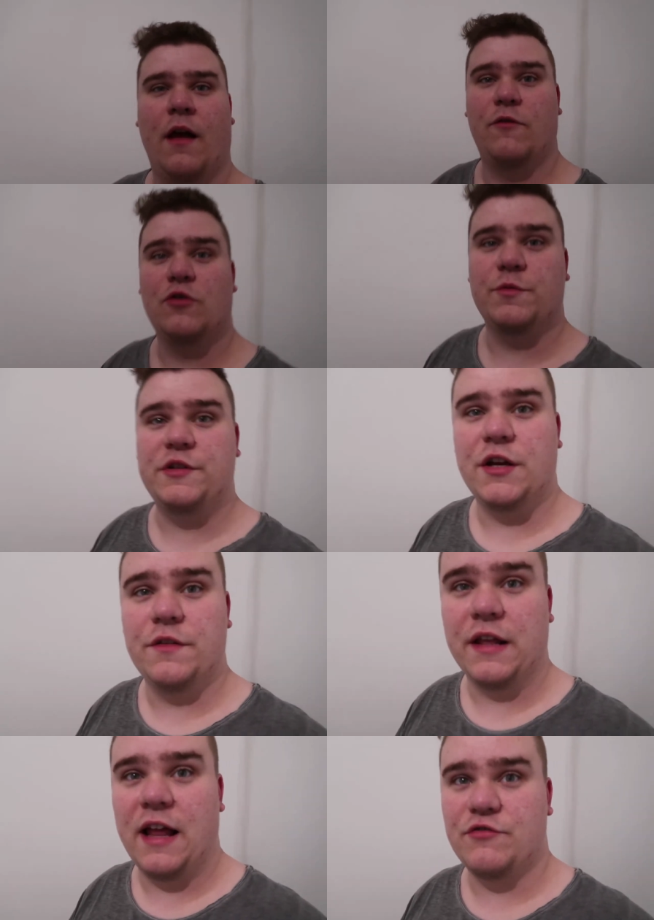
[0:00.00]
Of course we
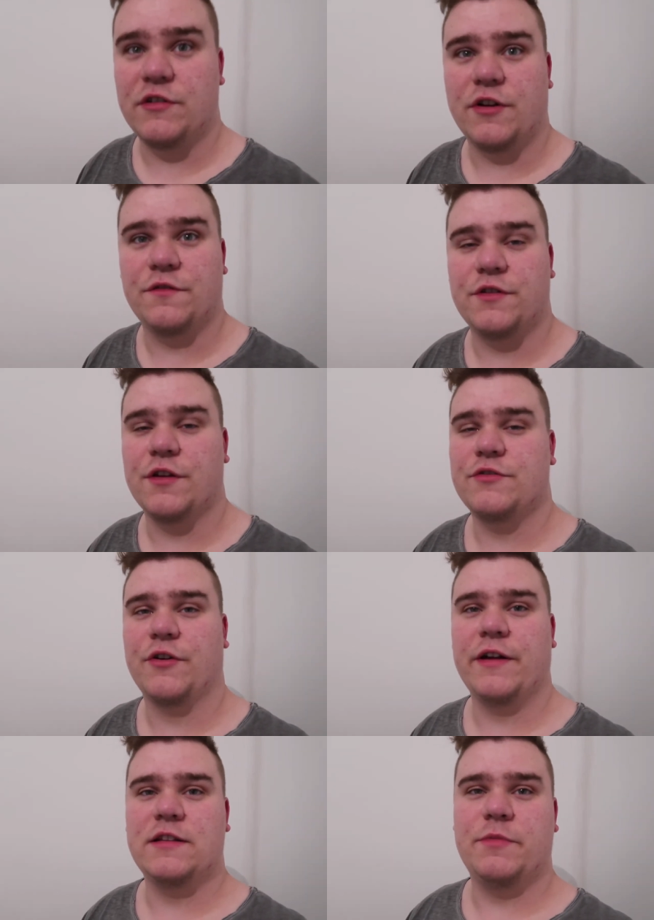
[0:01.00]
turned the electrics off to those
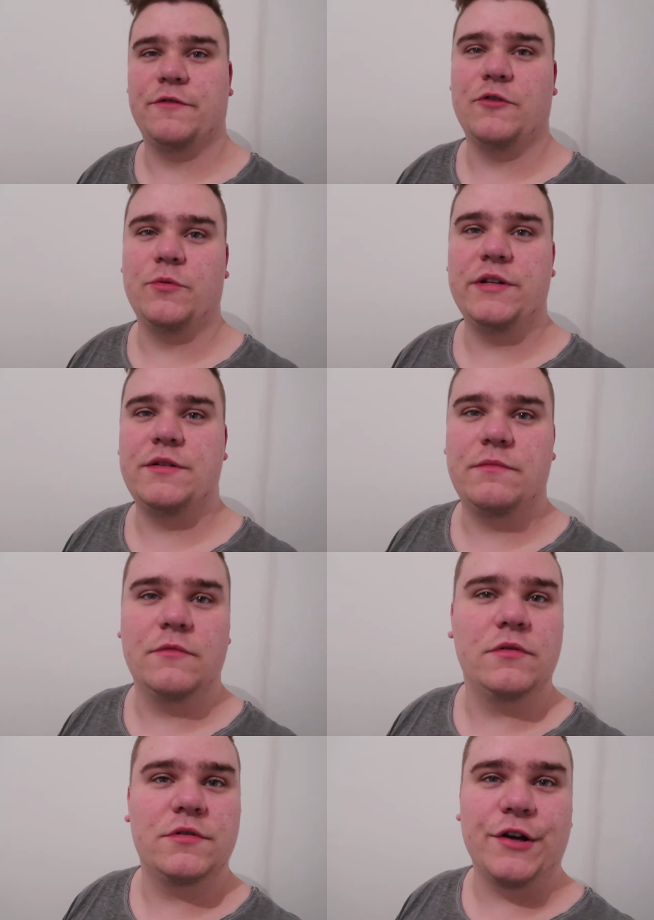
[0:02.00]
sockets before we
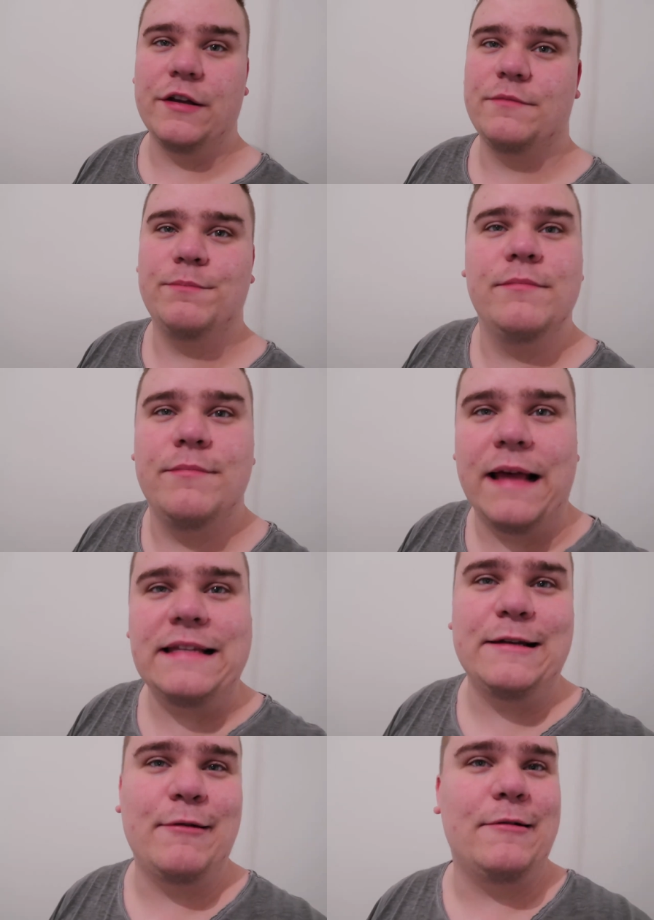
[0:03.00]
started
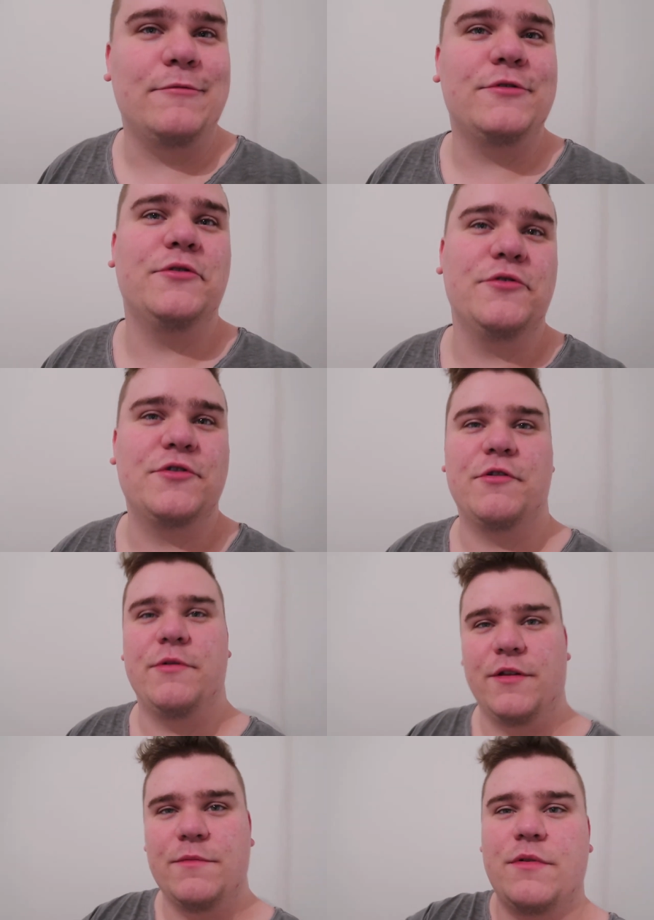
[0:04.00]
messing around
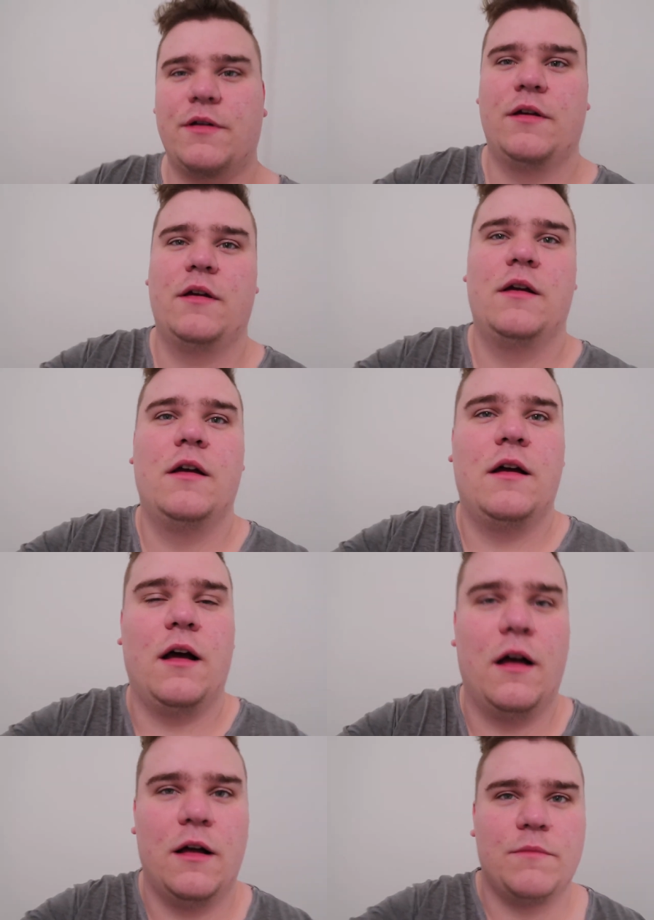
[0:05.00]
unscrewing them.
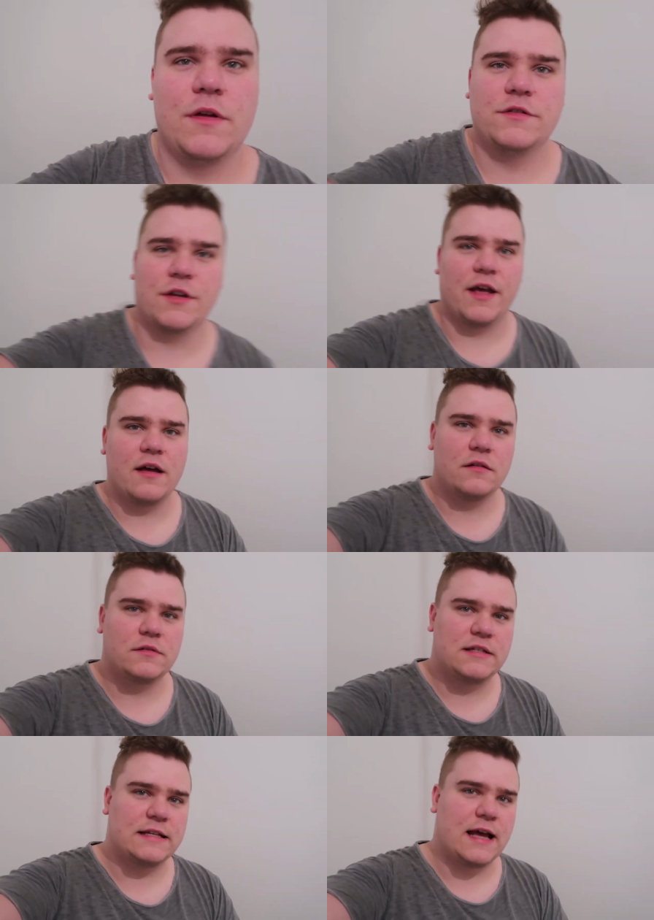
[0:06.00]
Um, so yeah,
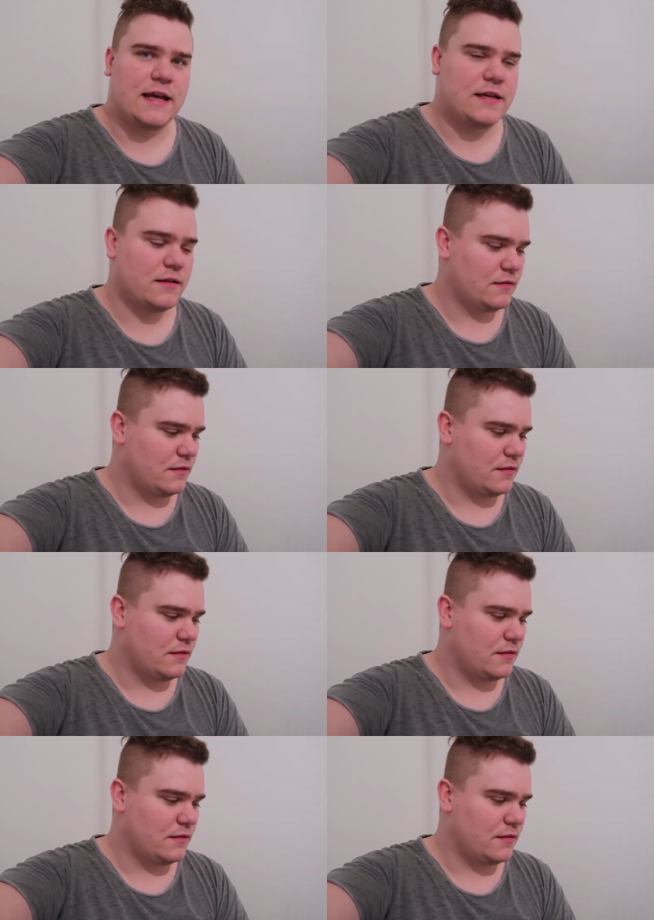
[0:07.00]
today